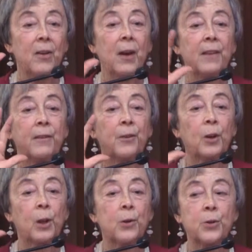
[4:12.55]
You had the
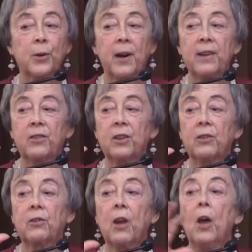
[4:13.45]
foreclosure
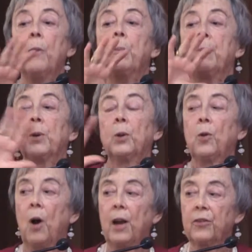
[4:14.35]
crisis, people
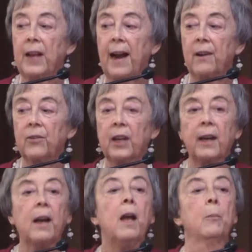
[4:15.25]
lost
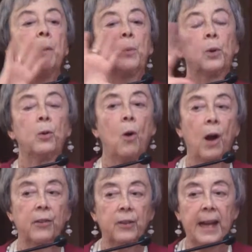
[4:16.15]
housing, people
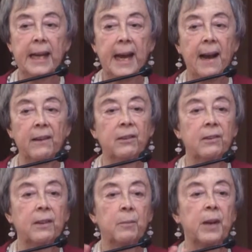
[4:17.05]
lost any
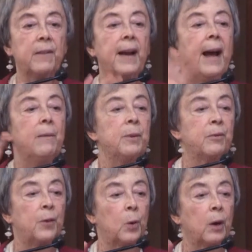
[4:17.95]
assets they might have had
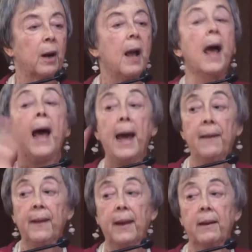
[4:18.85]
before,
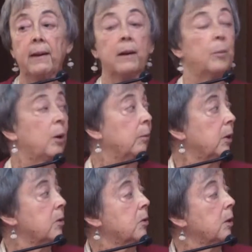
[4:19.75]
and they ended up
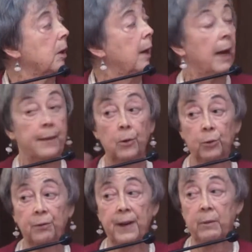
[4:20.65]
homeless. And
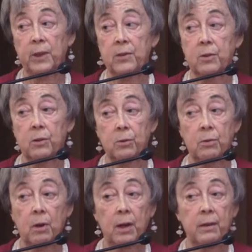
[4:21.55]
those are families, those
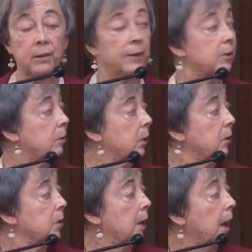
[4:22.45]
are not
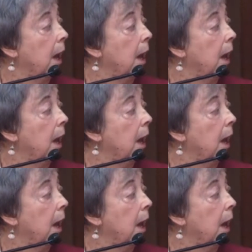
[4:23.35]
individuals.